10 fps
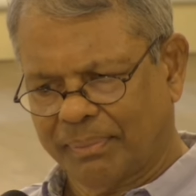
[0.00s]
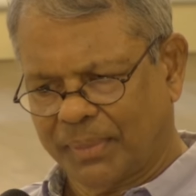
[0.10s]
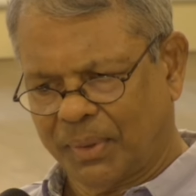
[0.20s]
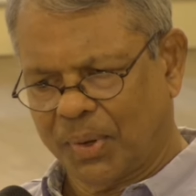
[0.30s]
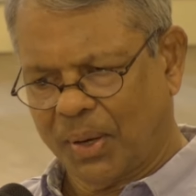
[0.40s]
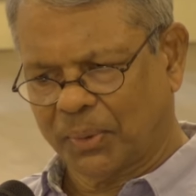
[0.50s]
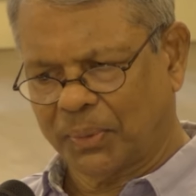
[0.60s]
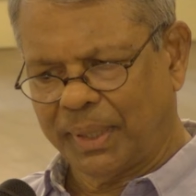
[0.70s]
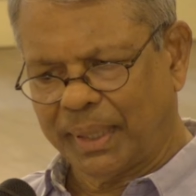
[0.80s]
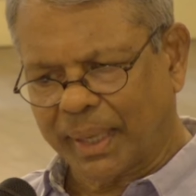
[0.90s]

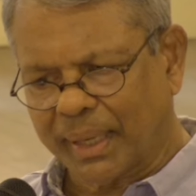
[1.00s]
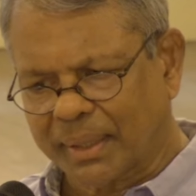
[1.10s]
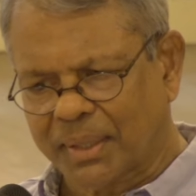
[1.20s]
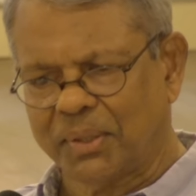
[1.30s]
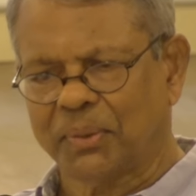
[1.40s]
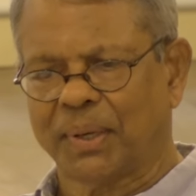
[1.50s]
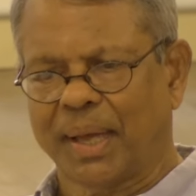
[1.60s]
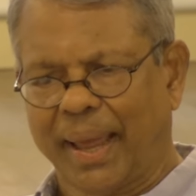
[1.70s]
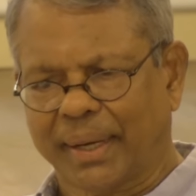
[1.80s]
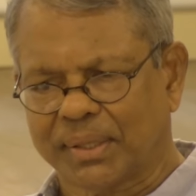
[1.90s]
direct your
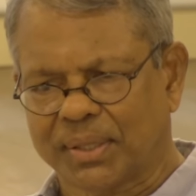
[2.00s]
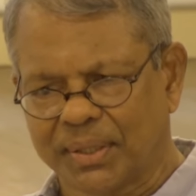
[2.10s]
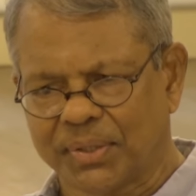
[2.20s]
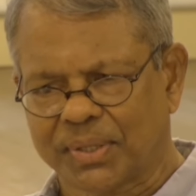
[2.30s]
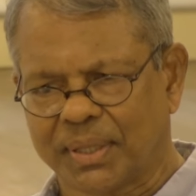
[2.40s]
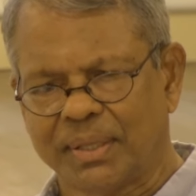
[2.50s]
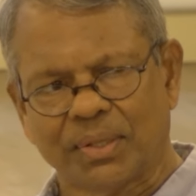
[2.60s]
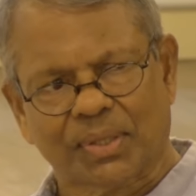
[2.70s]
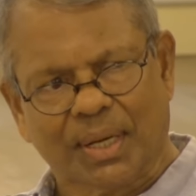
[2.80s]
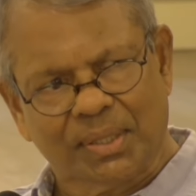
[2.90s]
actions in
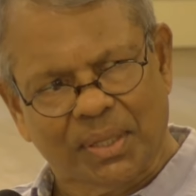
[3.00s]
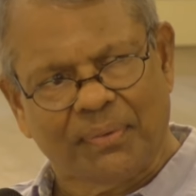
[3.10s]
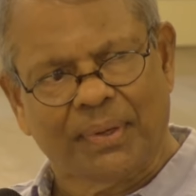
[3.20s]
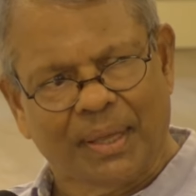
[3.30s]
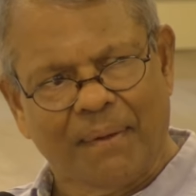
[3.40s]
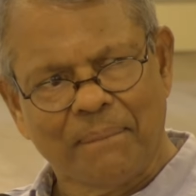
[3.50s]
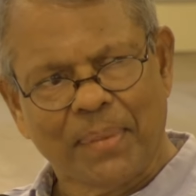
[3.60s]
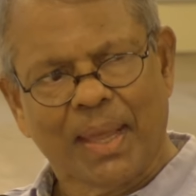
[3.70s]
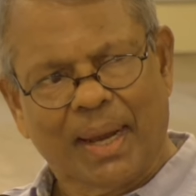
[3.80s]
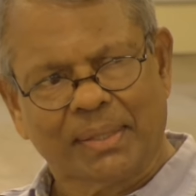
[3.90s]
such a way,
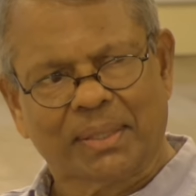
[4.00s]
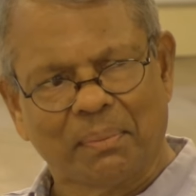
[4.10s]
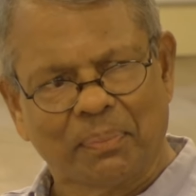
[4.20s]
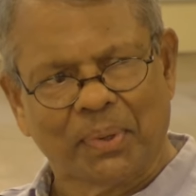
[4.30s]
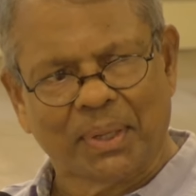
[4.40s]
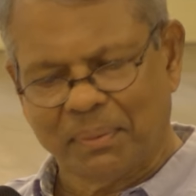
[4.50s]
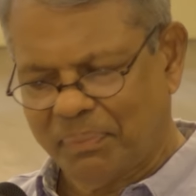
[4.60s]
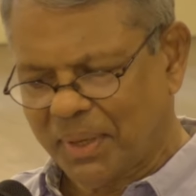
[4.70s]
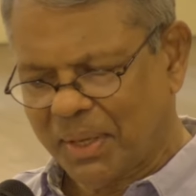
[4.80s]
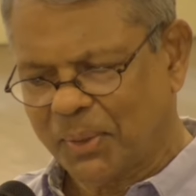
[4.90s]
at some point
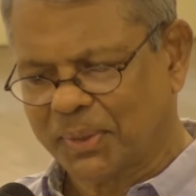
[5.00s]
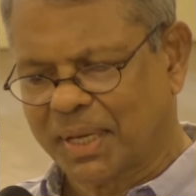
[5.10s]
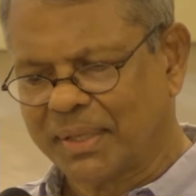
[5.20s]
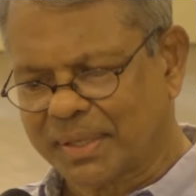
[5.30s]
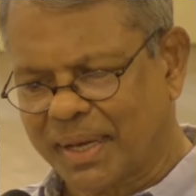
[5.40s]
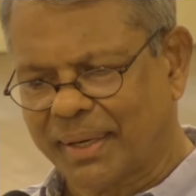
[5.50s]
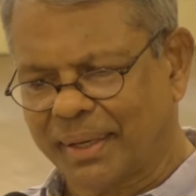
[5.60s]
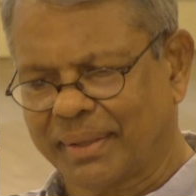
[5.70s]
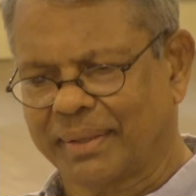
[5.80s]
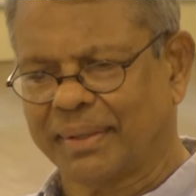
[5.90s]
your
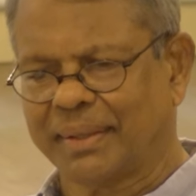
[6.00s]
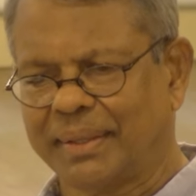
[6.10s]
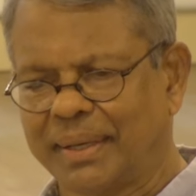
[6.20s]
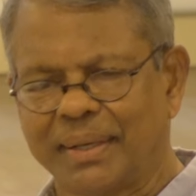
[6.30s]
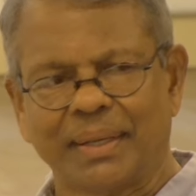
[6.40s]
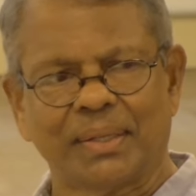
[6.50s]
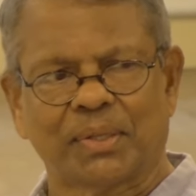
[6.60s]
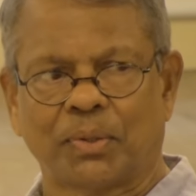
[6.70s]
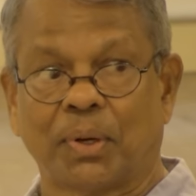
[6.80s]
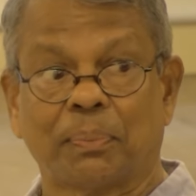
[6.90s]
sansaric journey
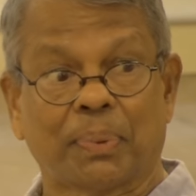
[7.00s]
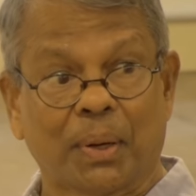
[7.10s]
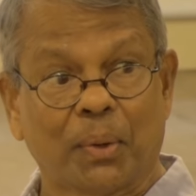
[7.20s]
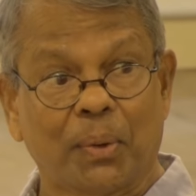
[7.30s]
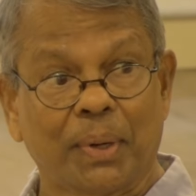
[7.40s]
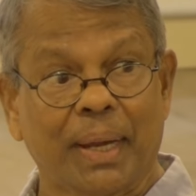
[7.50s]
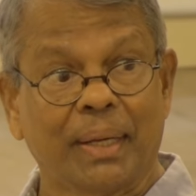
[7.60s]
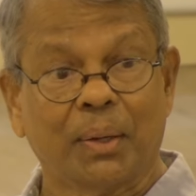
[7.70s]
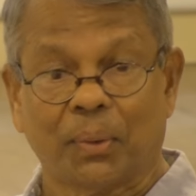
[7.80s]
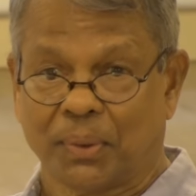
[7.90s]
is not prolonged
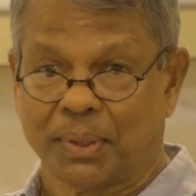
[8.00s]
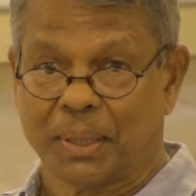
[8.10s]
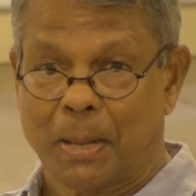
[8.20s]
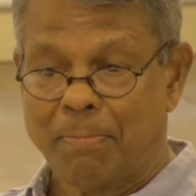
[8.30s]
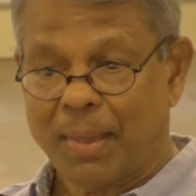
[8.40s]
any longer.